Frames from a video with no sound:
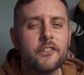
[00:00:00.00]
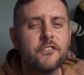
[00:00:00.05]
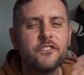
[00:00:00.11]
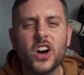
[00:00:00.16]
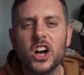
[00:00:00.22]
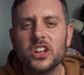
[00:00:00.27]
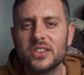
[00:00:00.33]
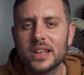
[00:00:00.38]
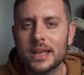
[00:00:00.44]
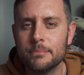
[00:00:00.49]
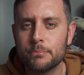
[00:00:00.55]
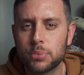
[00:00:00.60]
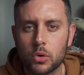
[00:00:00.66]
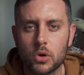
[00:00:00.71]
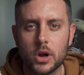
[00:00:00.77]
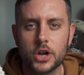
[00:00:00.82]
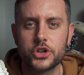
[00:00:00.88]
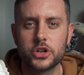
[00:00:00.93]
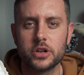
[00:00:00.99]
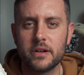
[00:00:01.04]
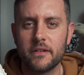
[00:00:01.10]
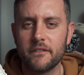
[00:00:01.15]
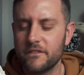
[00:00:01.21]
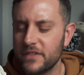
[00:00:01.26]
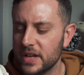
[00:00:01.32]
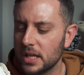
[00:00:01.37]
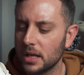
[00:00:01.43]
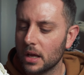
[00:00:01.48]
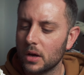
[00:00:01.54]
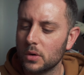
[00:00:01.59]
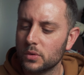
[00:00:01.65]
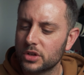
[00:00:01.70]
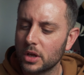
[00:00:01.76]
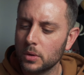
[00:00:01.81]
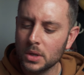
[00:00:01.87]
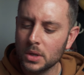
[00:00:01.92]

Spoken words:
first impression video. So